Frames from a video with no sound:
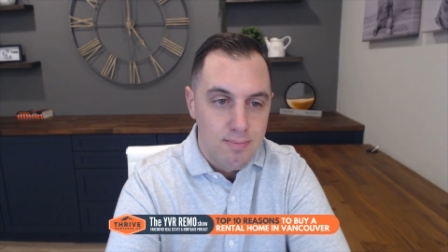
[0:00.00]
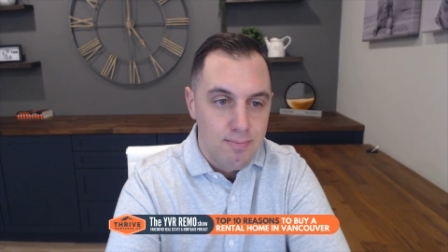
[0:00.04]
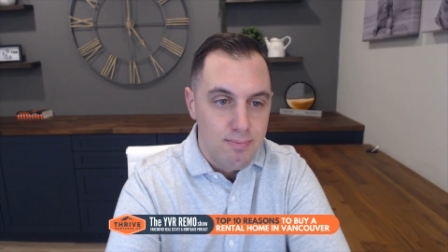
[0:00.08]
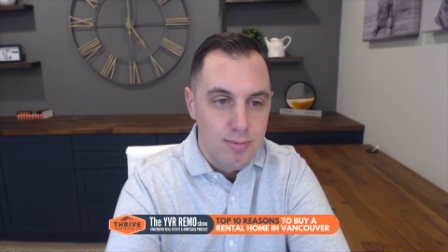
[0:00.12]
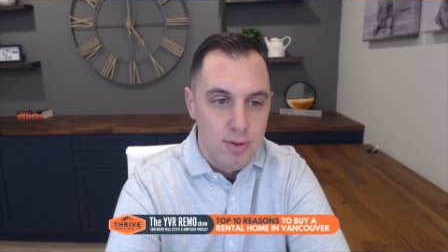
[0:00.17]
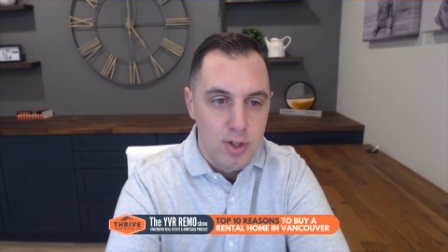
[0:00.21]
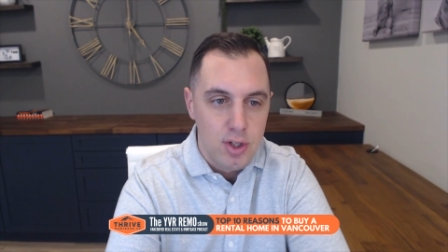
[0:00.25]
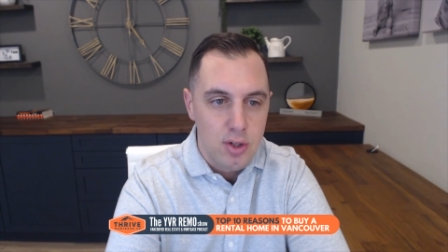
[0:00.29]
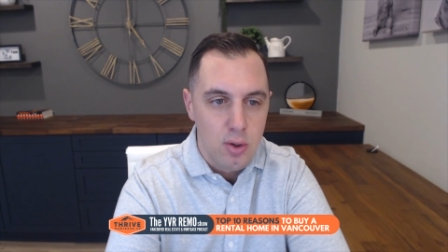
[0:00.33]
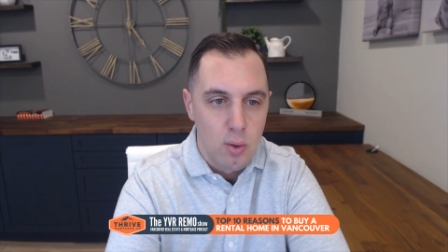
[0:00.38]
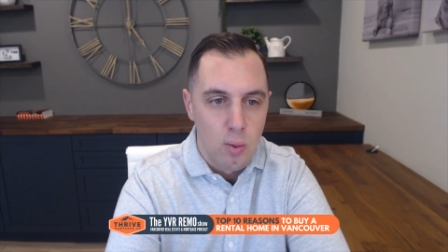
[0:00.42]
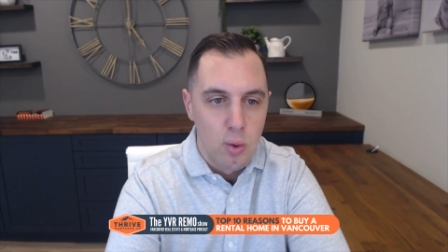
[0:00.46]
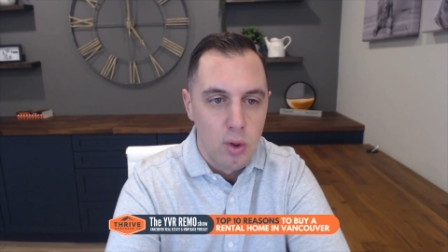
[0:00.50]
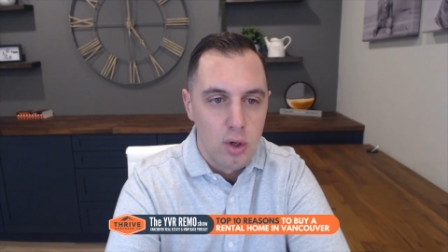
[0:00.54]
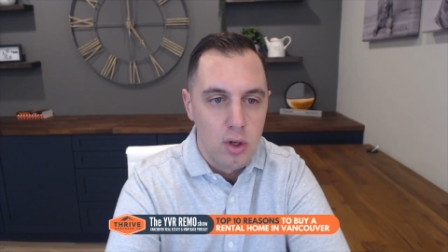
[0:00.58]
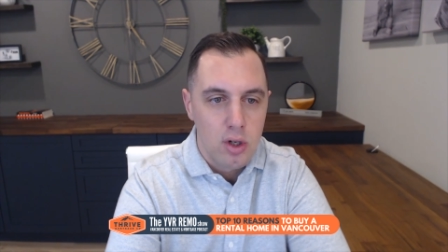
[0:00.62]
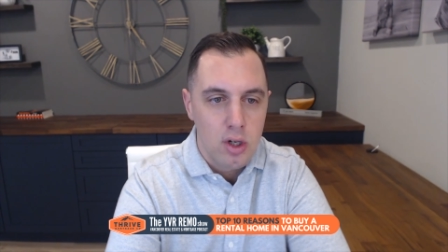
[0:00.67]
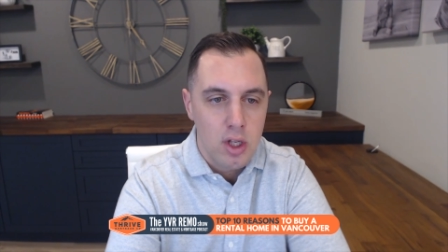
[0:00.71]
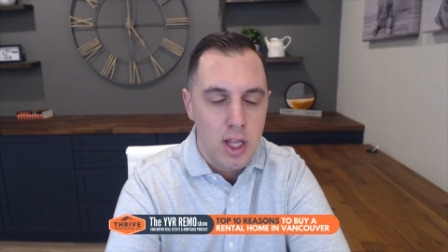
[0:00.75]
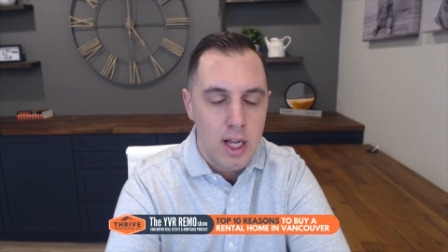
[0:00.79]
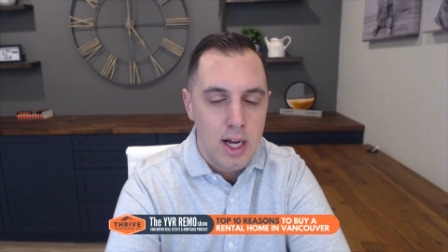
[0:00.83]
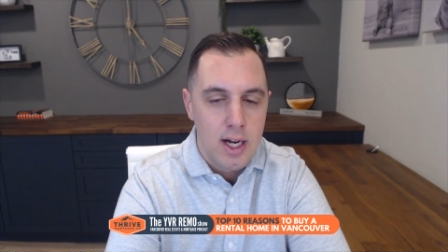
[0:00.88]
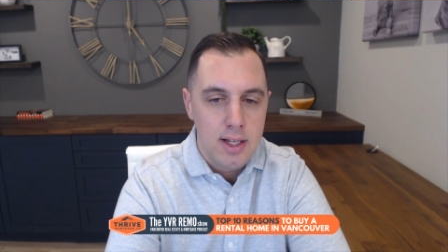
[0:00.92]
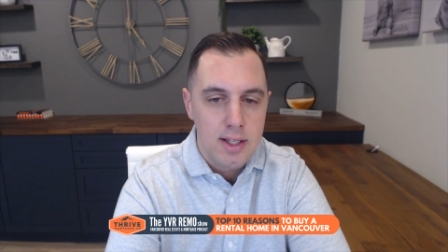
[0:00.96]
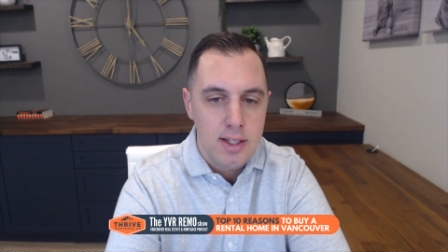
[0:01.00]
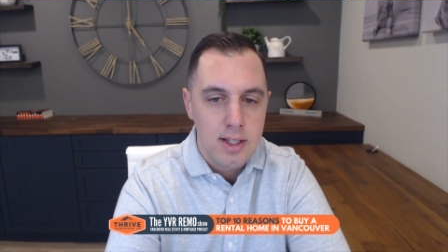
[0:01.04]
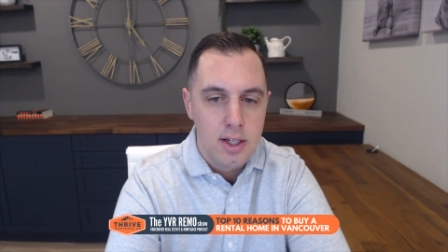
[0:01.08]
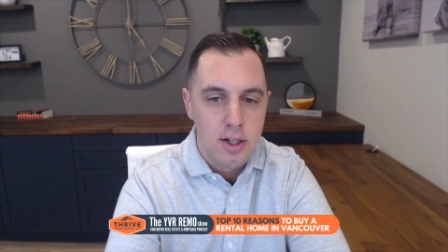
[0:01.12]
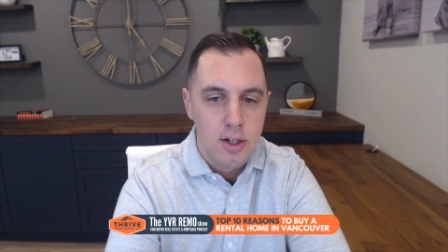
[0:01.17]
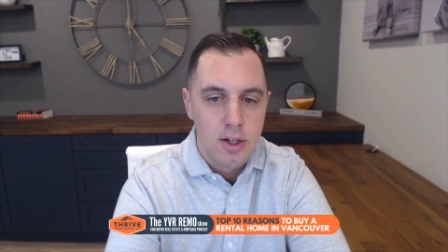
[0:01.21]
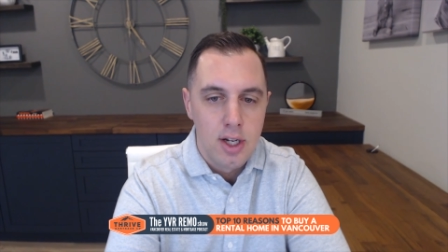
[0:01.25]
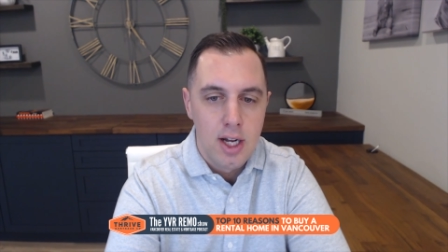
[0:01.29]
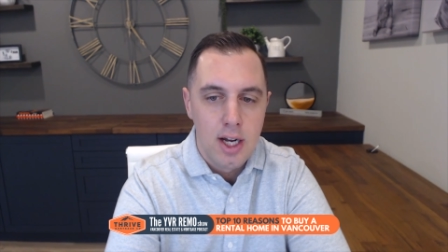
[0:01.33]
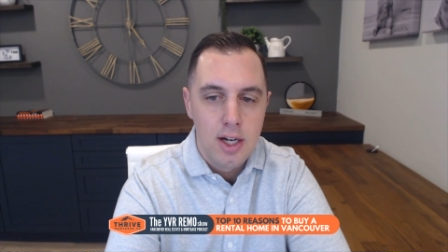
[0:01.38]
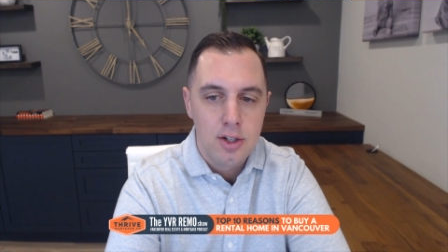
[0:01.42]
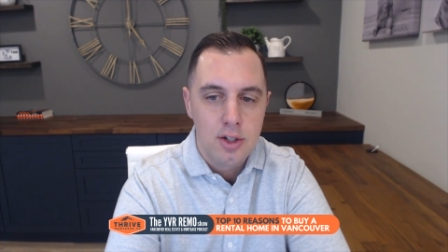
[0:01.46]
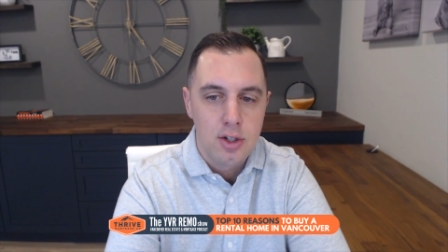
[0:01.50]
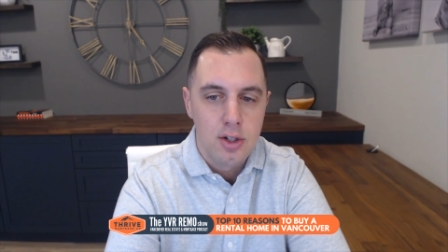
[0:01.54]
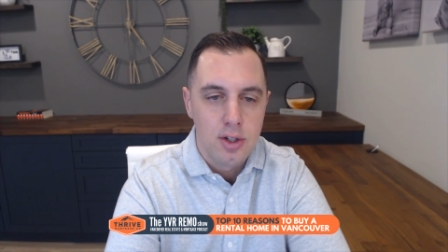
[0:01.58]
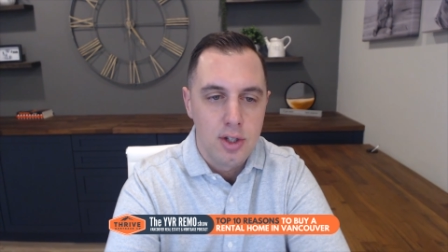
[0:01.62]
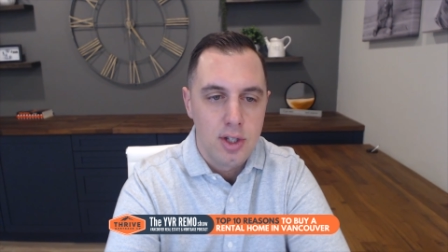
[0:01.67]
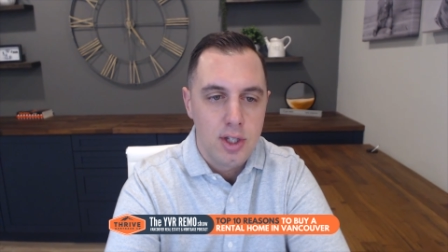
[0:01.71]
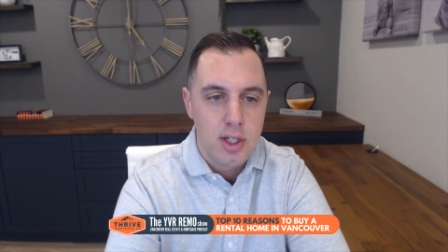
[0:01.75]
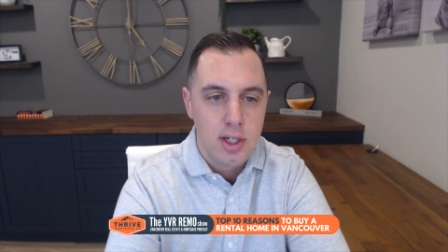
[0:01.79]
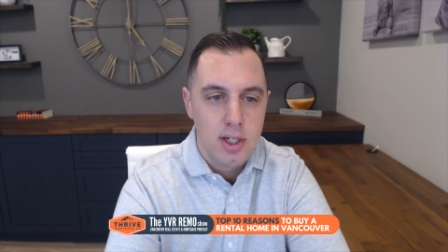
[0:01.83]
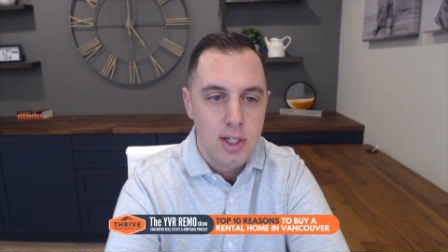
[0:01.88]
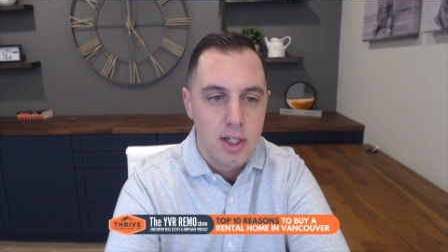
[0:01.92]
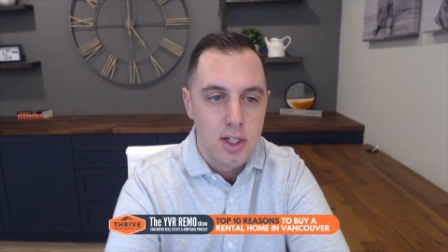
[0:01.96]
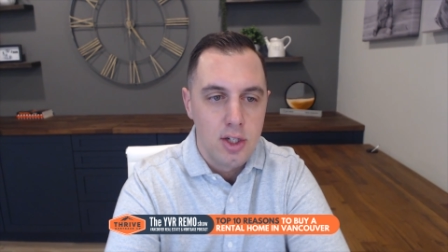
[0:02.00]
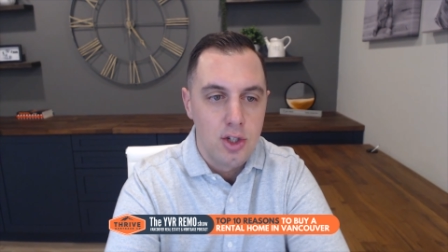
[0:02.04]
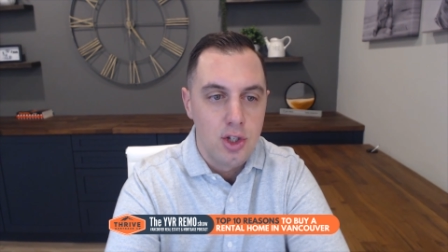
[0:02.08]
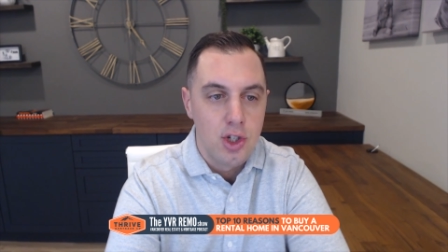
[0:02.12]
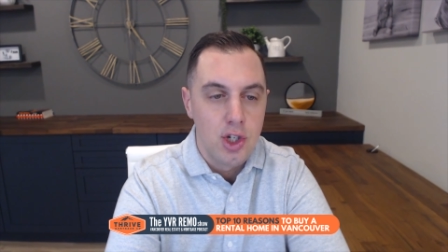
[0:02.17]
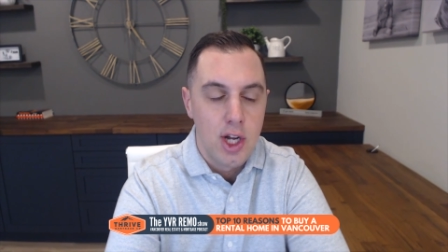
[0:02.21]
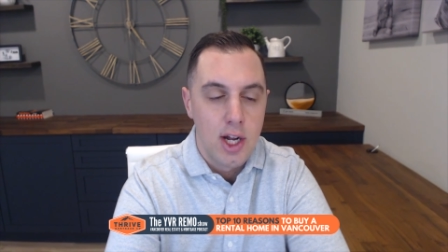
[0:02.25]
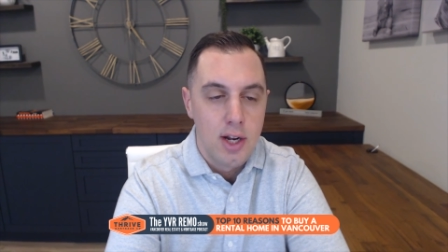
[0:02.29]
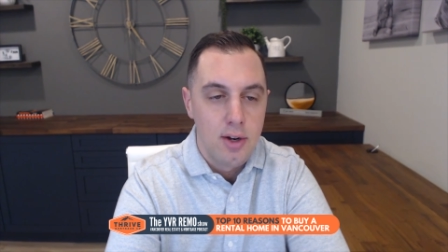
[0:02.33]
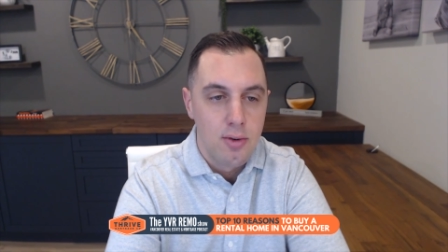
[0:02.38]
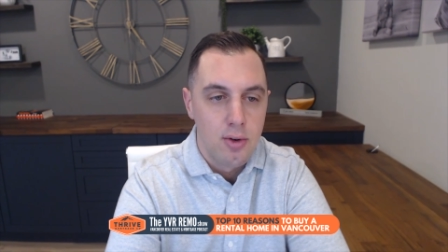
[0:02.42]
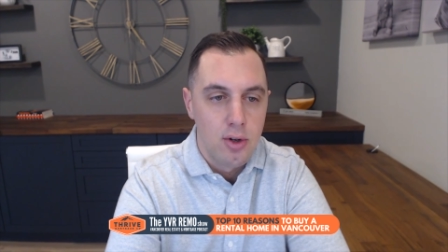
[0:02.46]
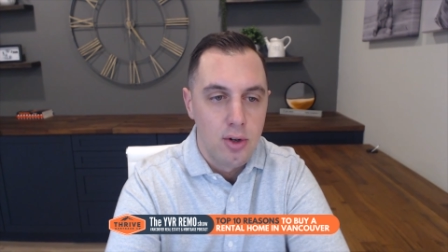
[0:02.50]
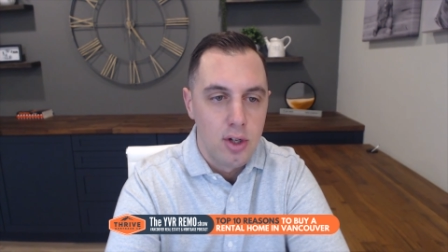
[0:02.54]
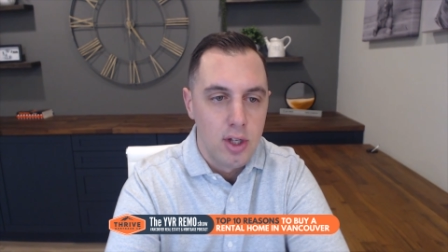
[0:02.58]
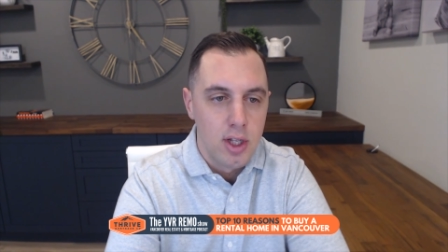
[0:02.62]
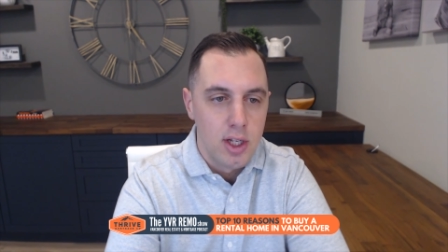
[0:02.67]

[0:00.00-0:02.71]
just a world class international city in general,